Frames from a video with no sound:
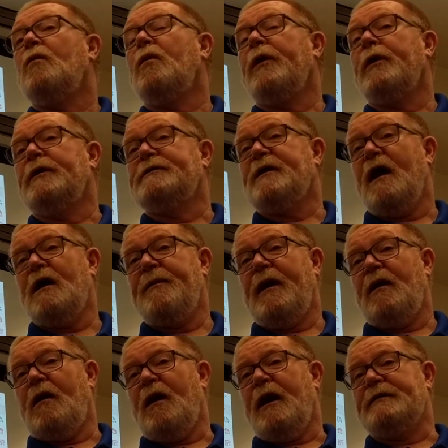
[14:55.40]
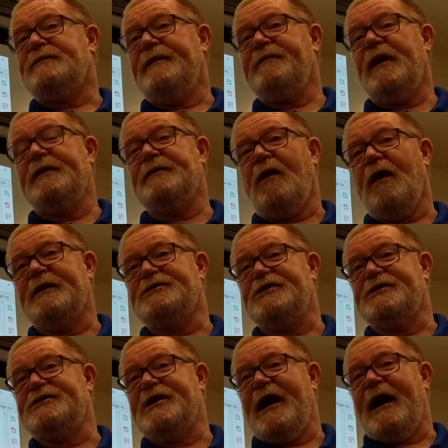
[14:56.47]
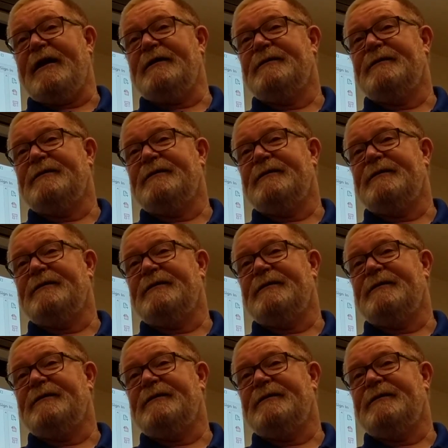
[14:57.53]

we're going to talk about locks. We haven't gotten to locks just yet.